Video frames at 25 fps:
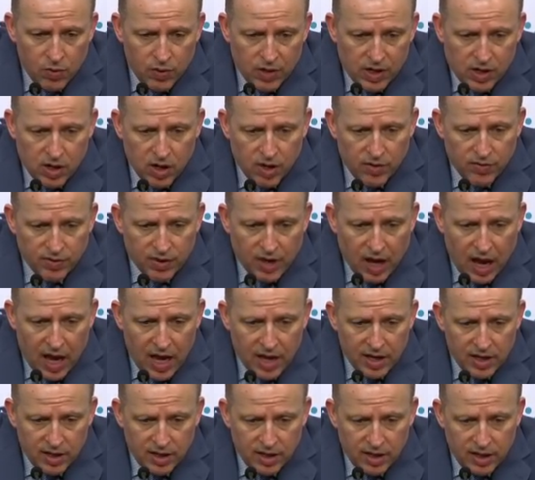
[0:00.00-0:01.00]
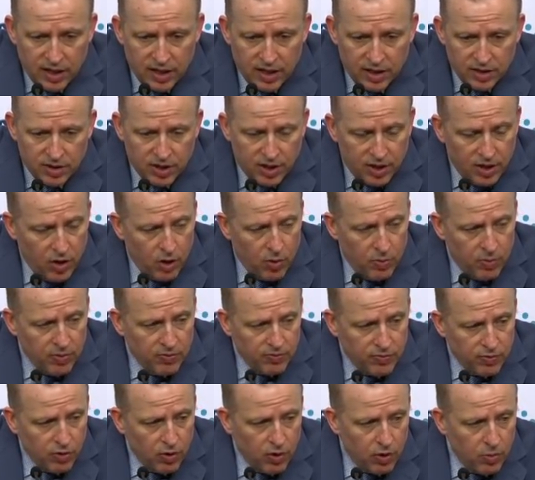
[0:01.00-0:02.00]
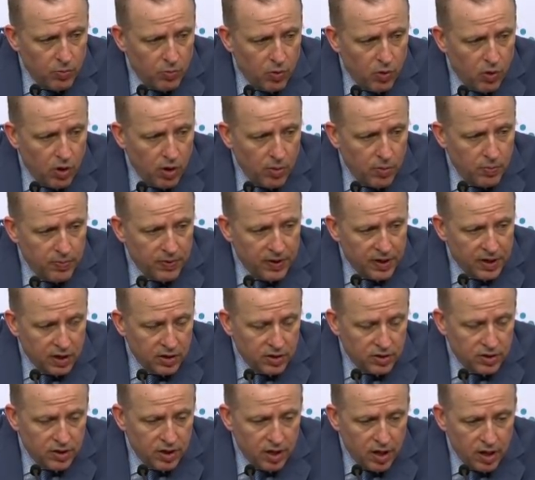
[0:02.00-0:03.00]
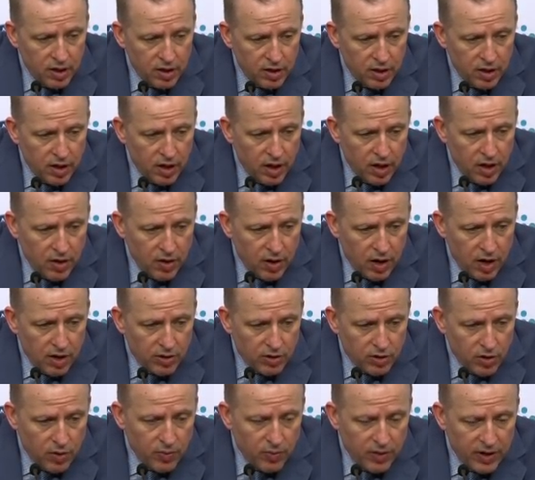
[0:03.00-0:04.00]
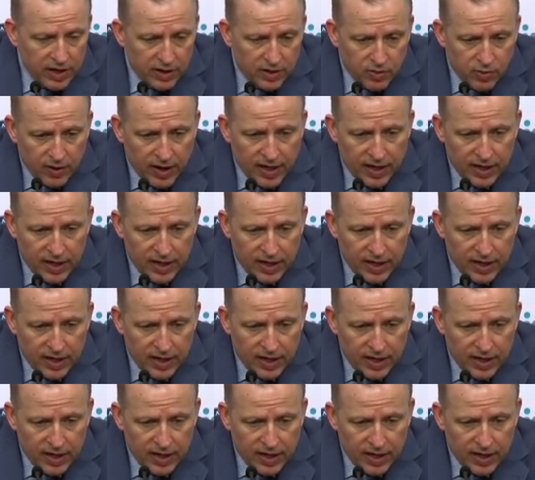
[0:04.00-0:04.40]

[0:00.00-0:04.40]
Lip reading: we could have gotten into the open floor more because I thought we